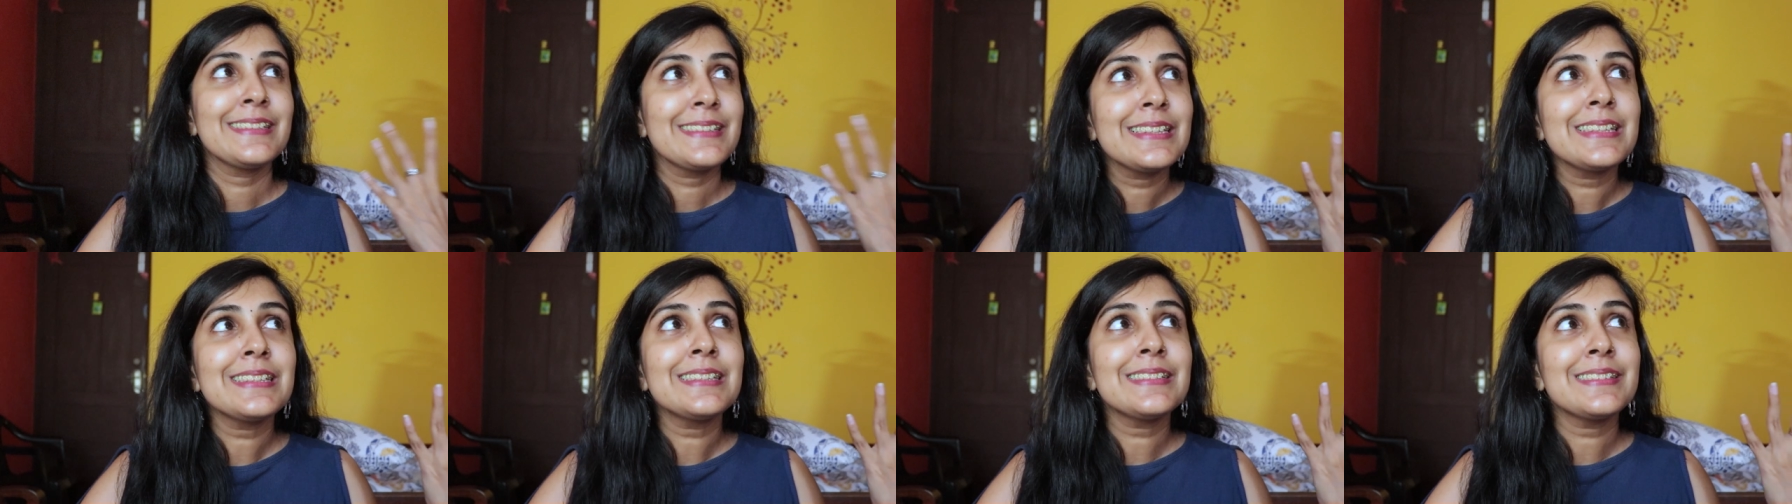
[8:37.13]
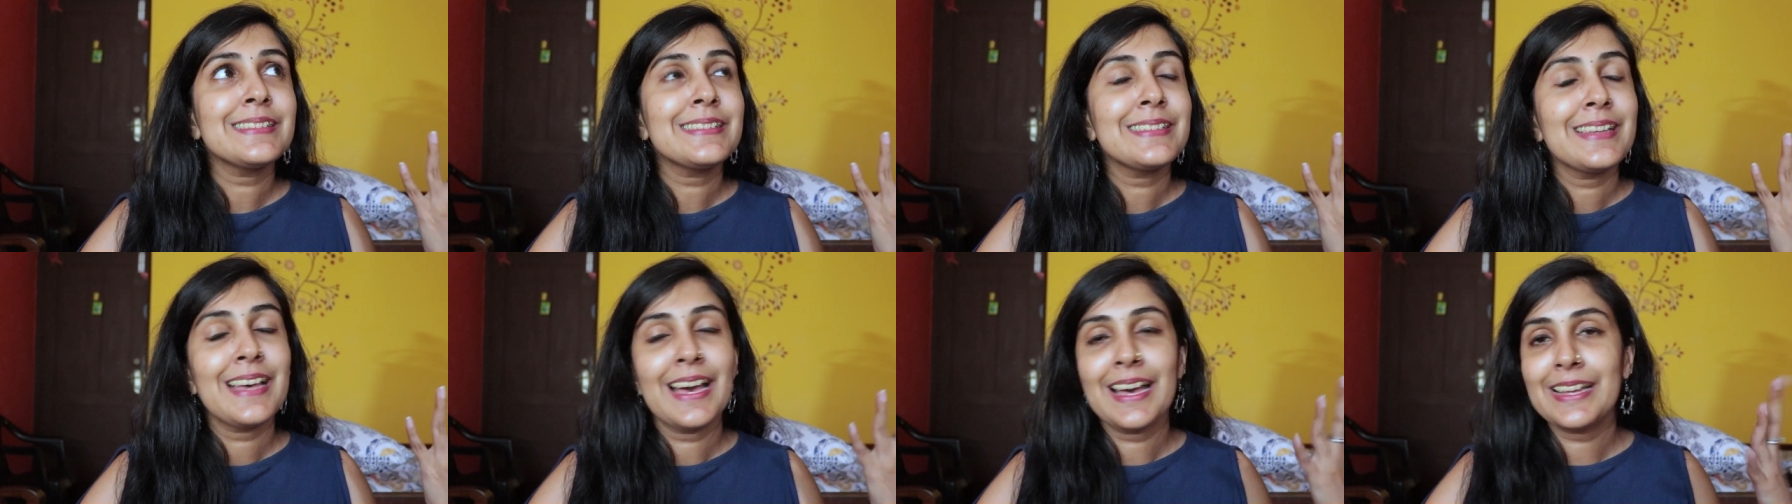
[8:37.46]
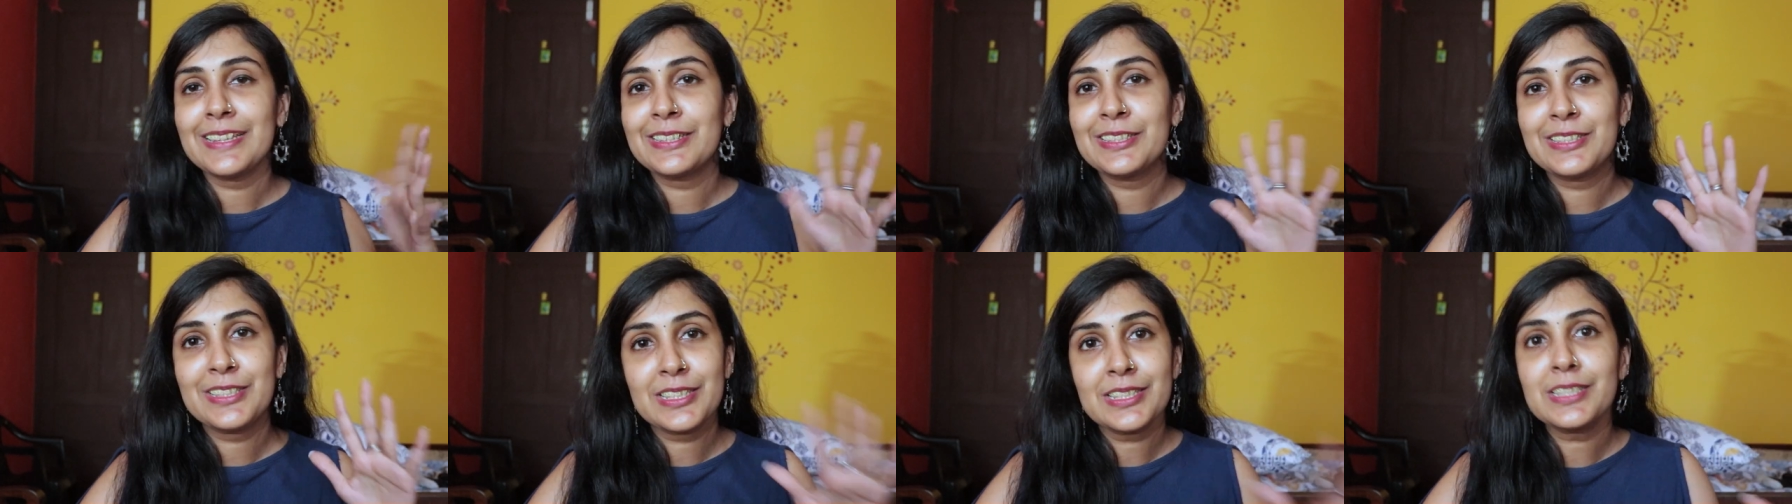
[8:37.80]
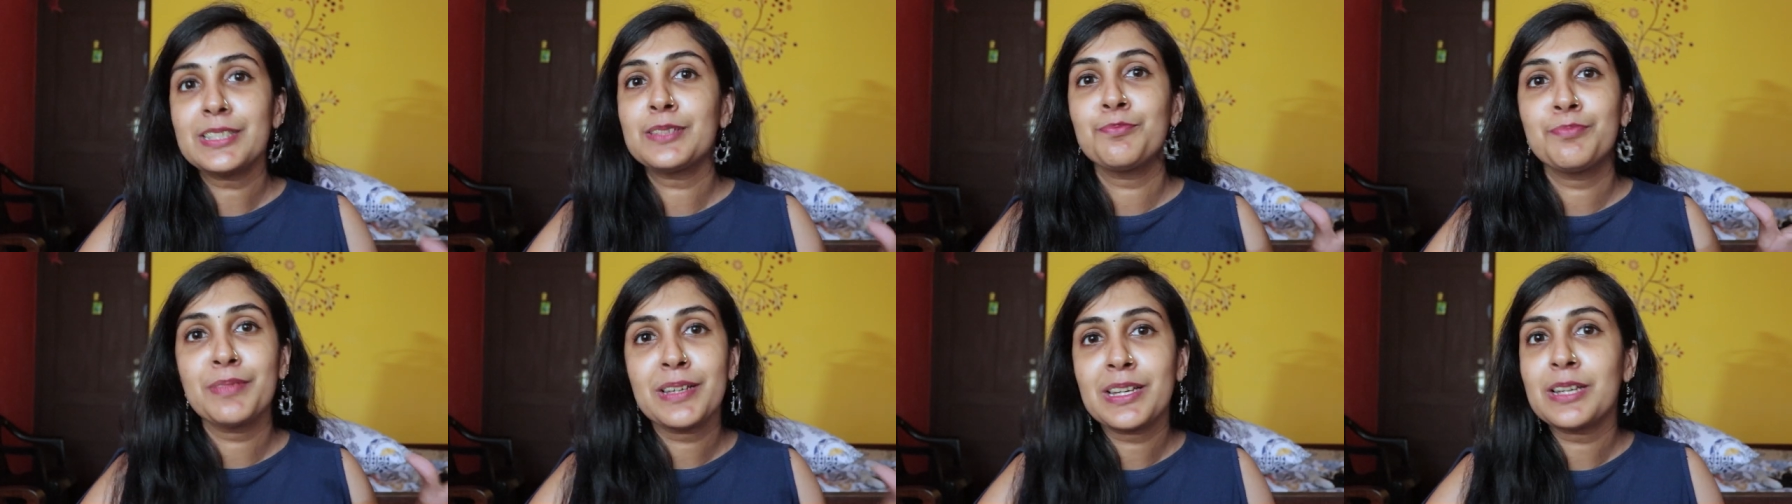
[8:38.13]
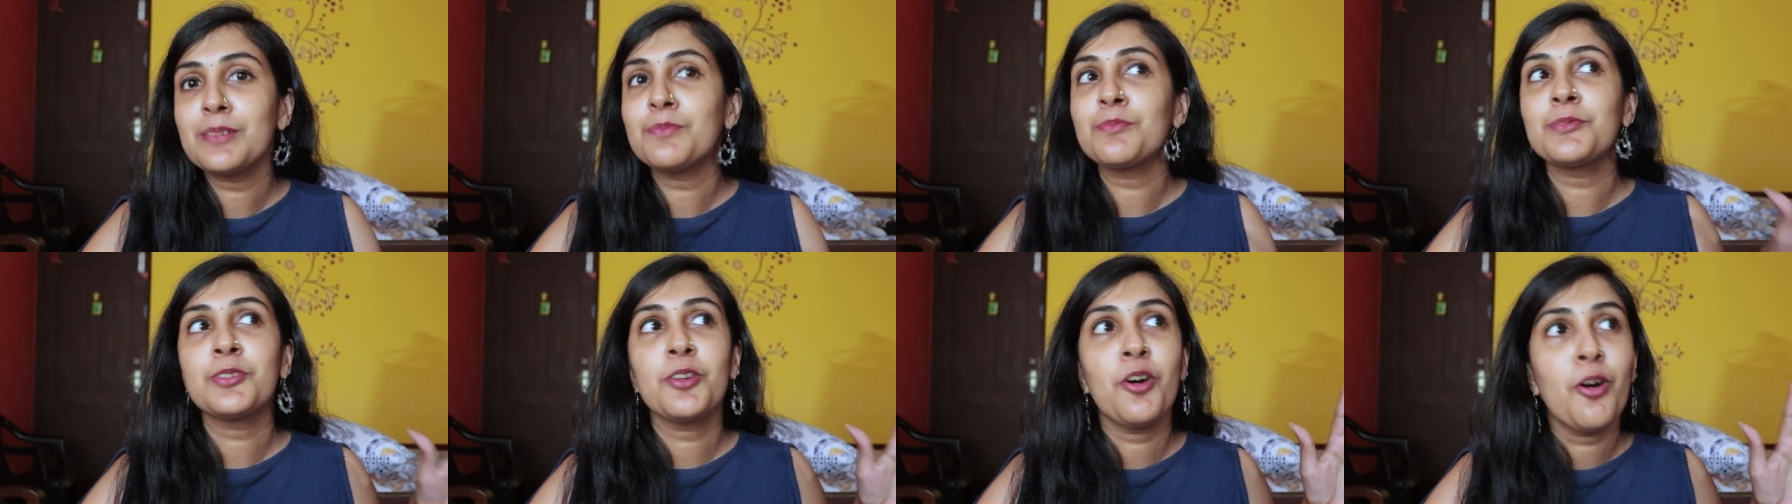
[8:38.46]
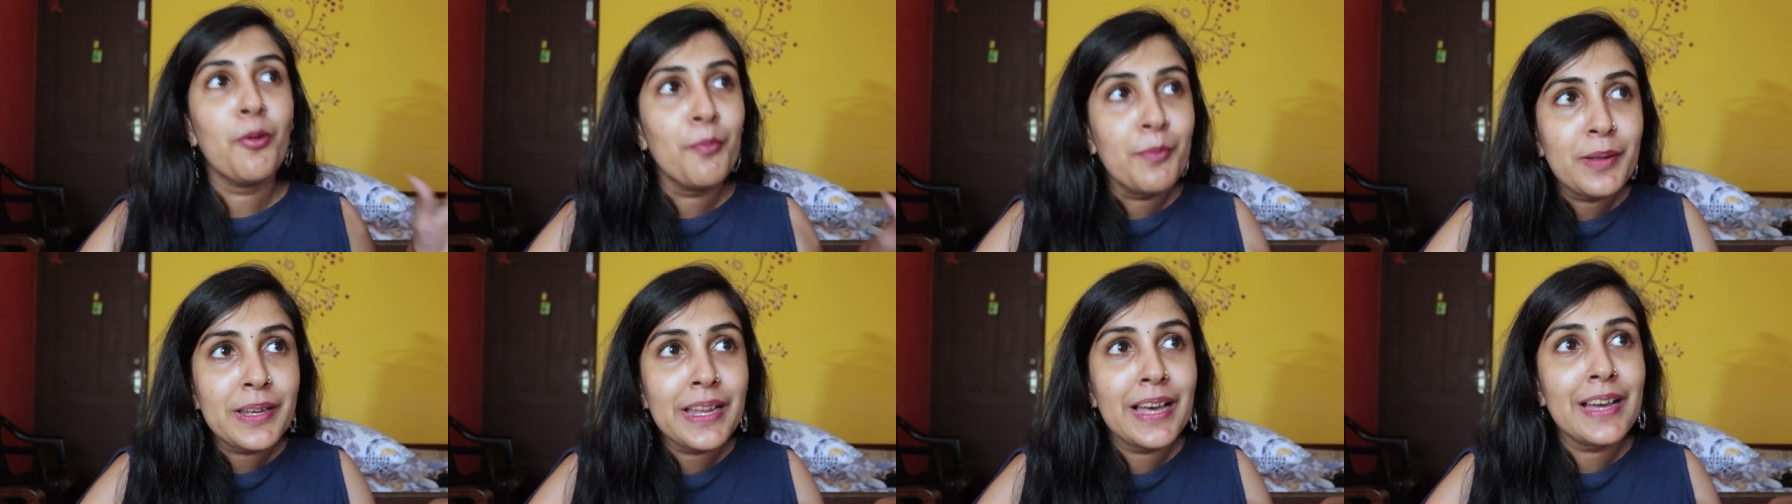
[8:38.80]
this has just become
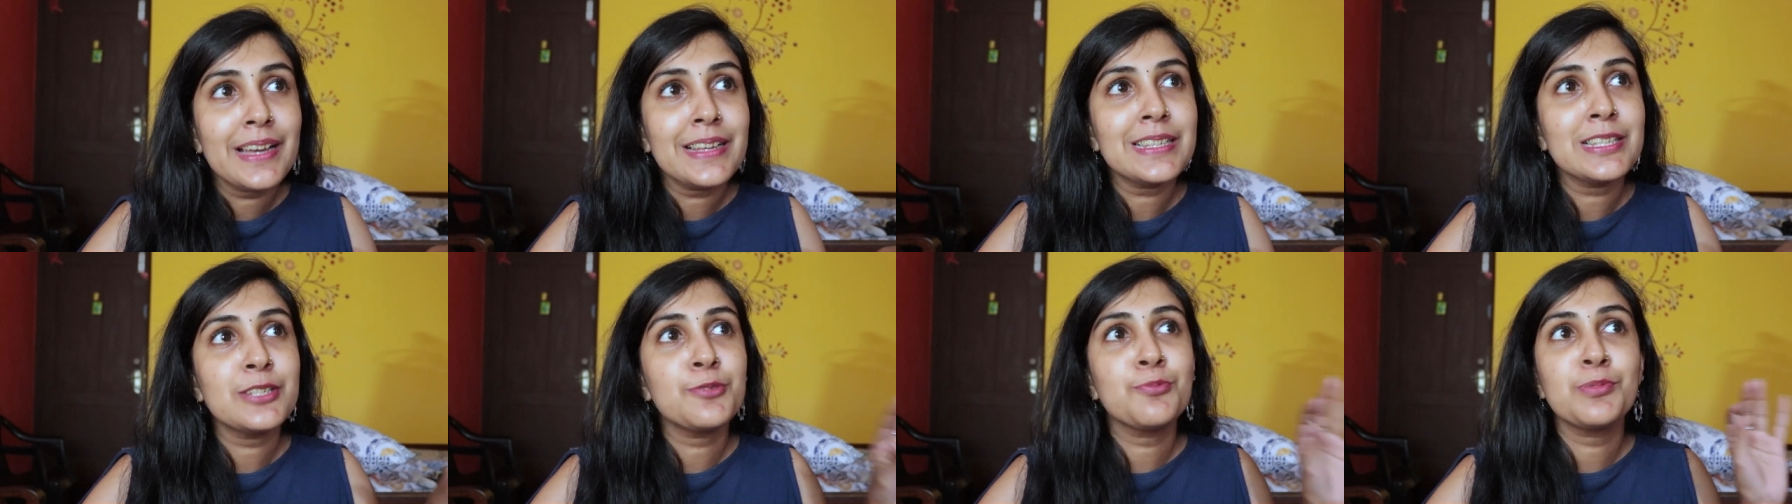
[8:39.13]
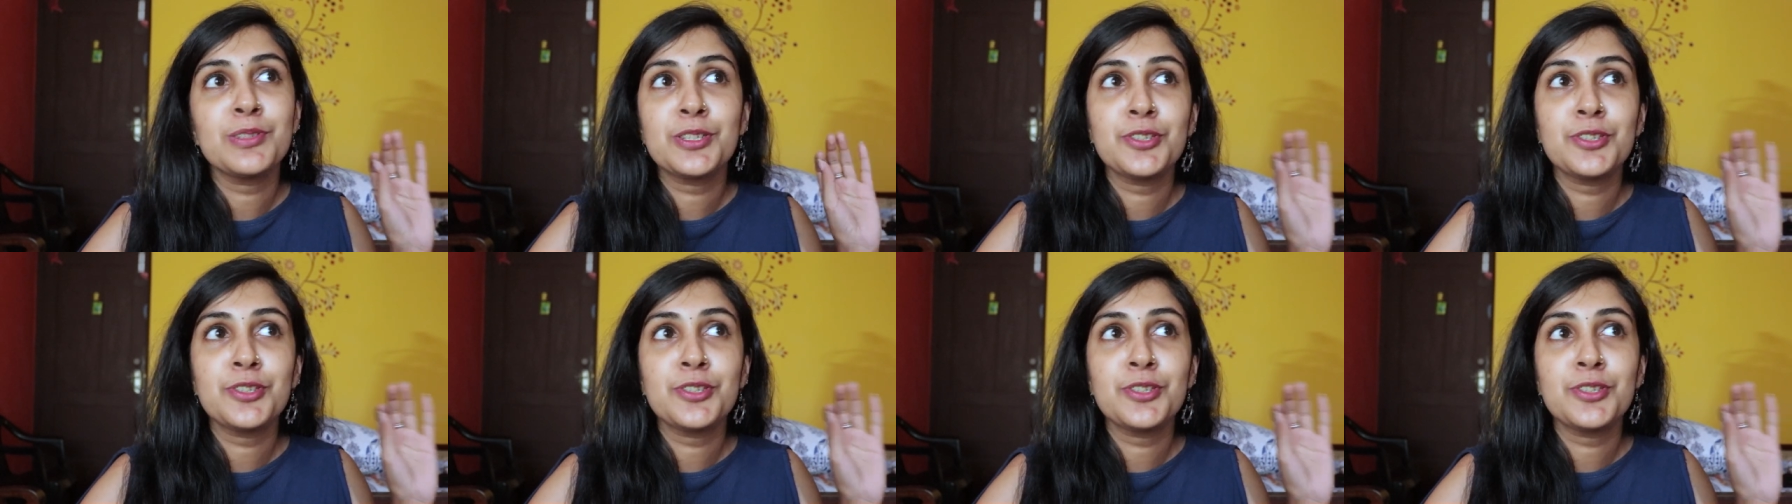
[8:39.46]
normalized,